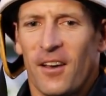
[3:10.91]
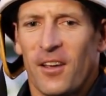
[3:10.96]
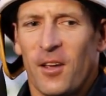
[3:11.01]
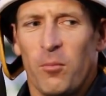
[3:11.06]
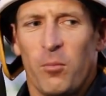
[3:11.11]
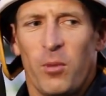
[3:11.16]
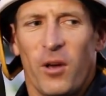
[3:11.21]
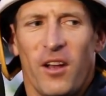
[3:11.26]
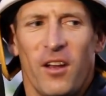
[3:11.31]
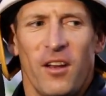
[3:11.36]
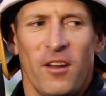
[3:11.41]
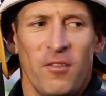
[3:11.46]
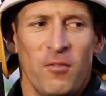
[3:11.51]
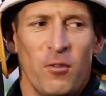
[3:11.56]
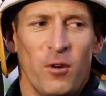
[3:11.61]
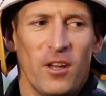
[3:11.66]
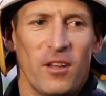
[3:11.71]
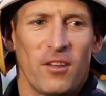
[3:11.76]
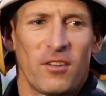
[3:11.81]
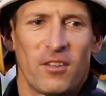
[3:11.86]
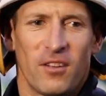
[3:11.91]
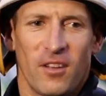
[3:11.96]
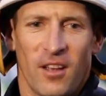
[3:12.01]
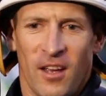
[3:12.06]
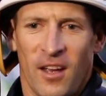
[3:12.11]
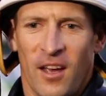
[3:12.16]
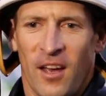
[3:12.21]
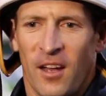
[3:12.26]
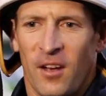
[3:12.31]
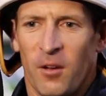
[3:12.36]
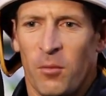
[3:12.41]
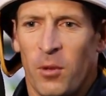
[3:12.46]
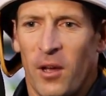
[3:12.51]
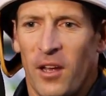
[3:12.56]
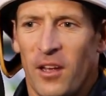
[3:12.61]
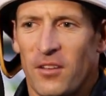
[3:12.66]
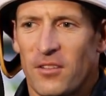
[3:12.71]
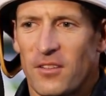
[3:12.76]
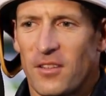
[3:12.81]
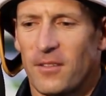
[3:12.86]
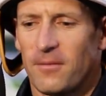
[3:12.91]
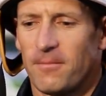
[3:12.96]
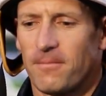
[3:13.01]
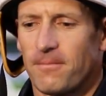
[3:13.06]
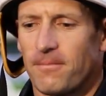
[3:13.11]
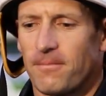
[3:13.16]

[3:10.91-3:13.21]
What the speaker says: competitive Winx at her best.